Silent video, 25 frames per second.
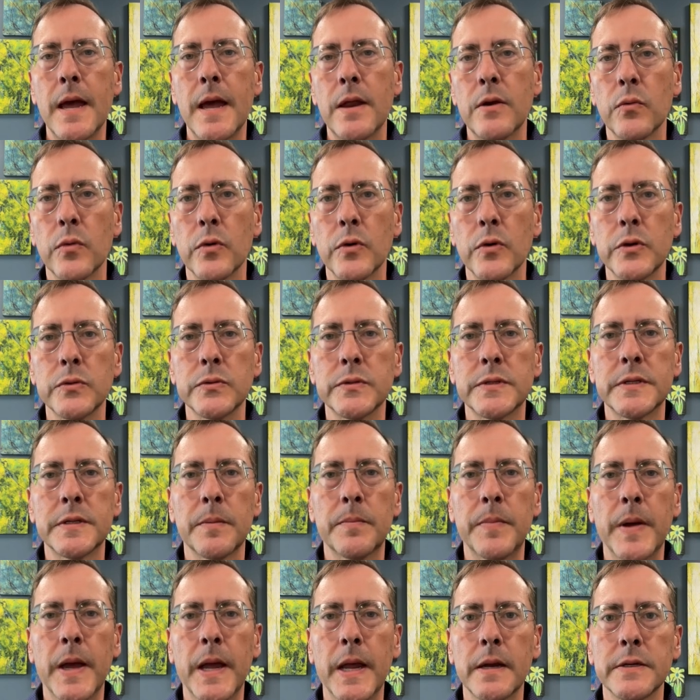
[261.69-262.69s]
and reduce the
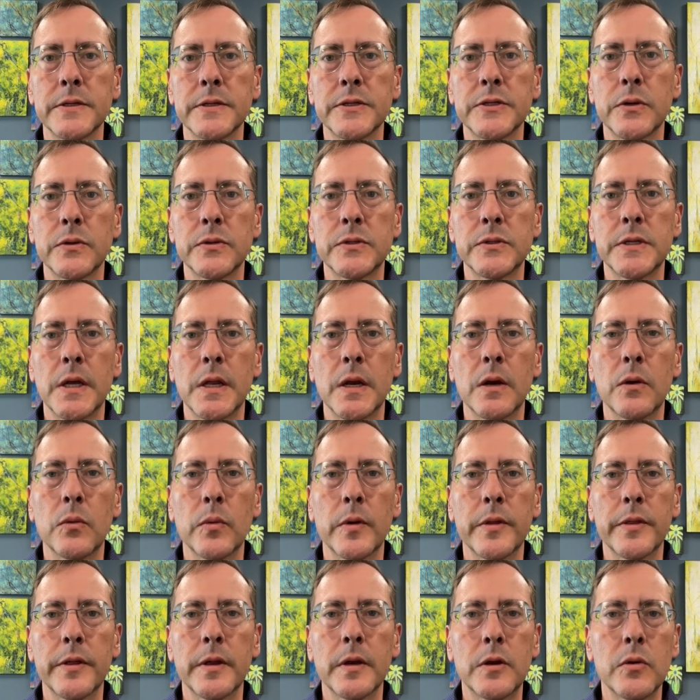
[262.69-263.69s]
pain associated
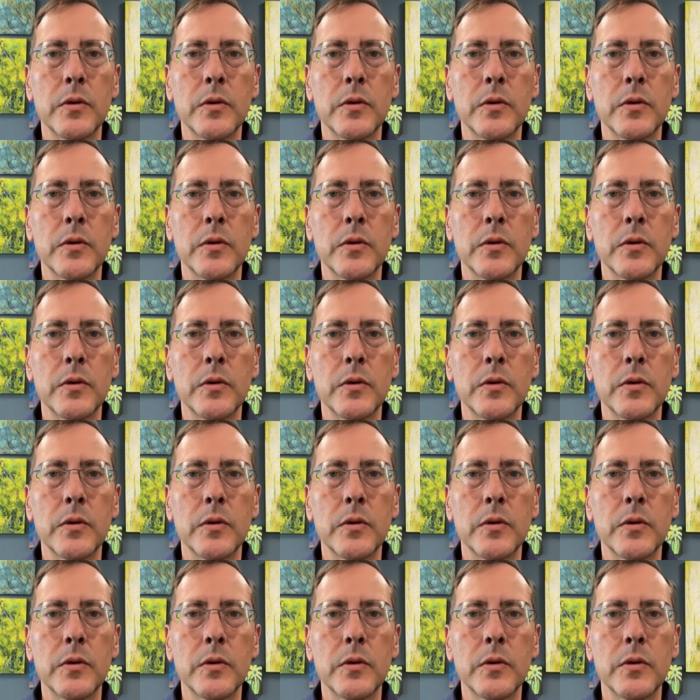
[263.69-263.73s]
with it?